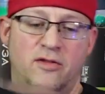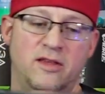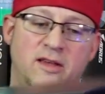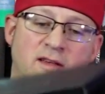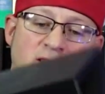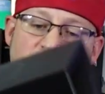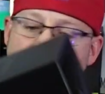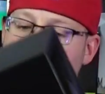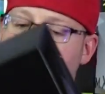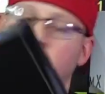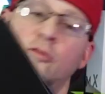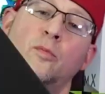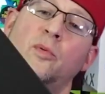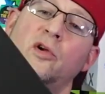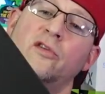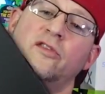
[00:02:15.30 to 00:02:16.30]
these
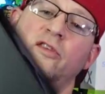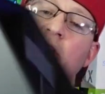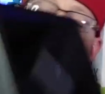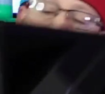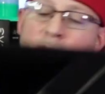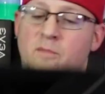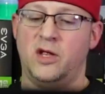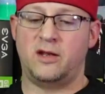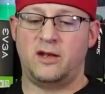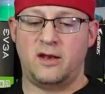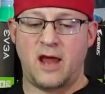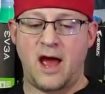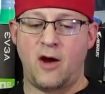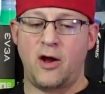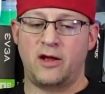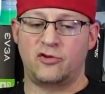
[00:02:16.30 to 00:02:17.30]
Supers come and
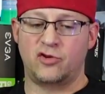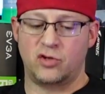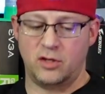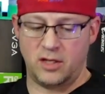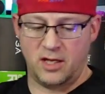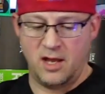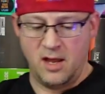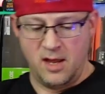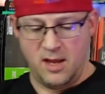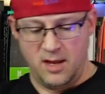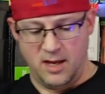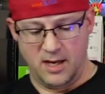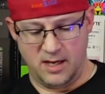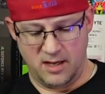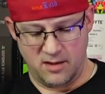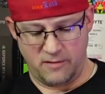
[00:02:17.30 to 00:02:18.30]
how actually
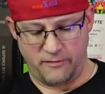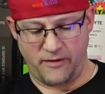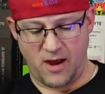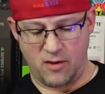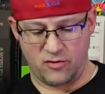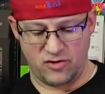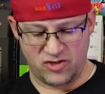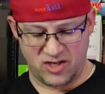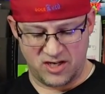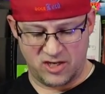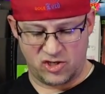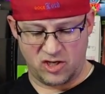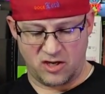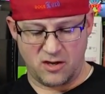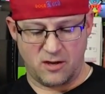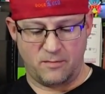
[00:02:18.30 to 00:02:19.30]
any of the Founders
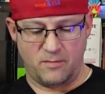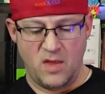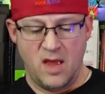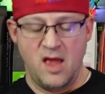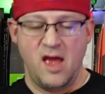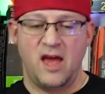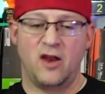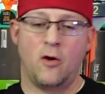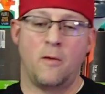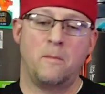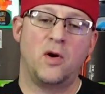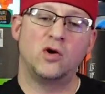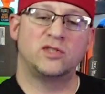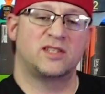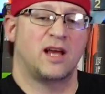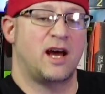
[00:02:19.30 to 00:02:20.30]
Edition come. And on
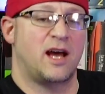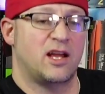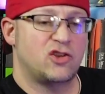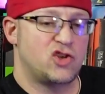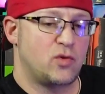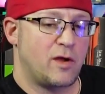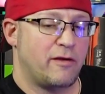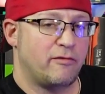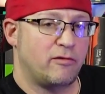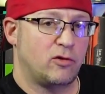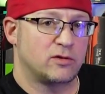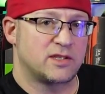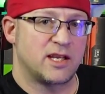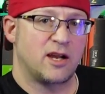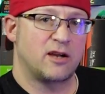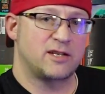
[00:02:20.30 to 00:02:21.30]
both sides, you have a little
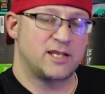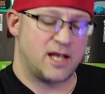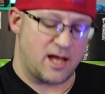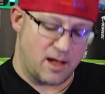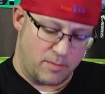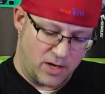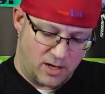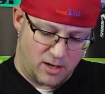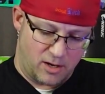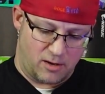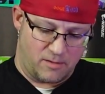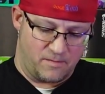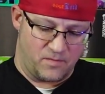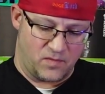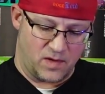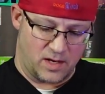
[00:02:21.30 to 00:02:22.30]
tear tab here
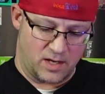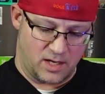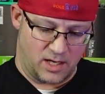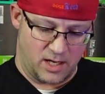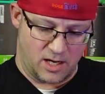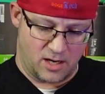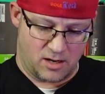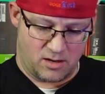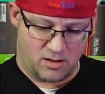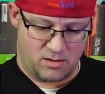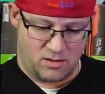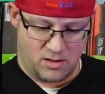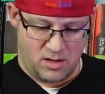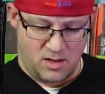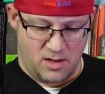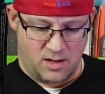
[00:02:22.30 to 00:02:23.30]
and here.
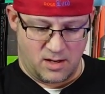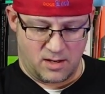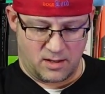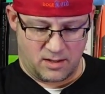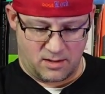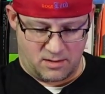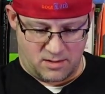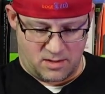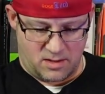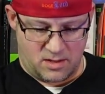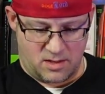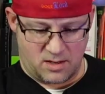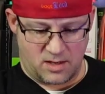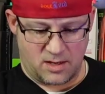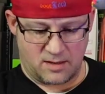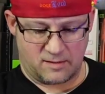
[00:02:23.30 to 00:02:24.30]
I
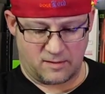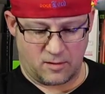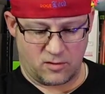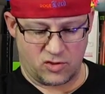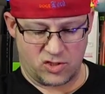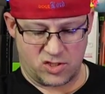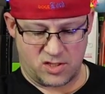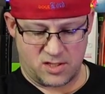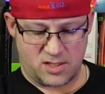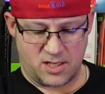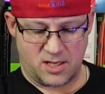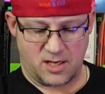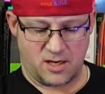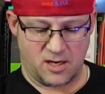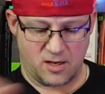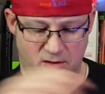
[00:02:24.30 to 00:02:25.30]
guess I'll just
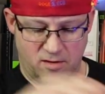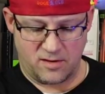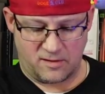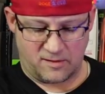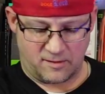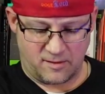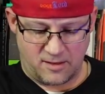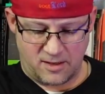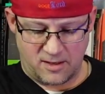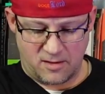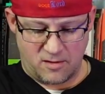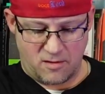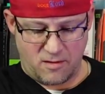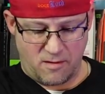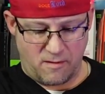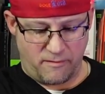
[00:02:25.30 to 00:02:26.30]
tear this side
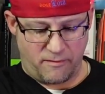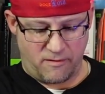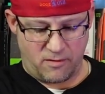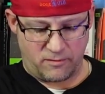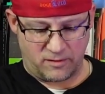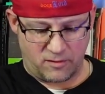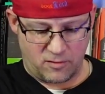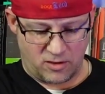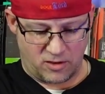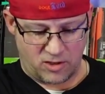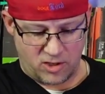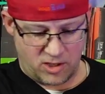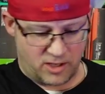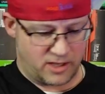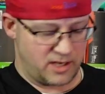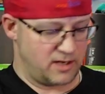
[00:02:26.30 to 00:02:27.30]
off. I was gonna
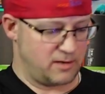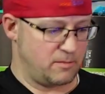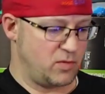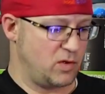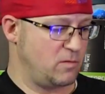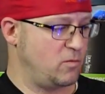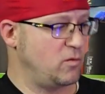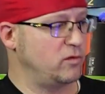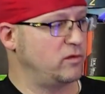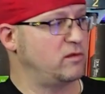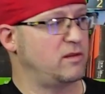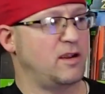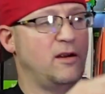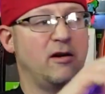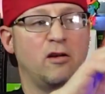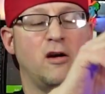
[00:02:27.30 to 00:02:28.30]
cut it, but we'll
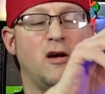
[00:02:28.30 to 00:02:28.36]
tear it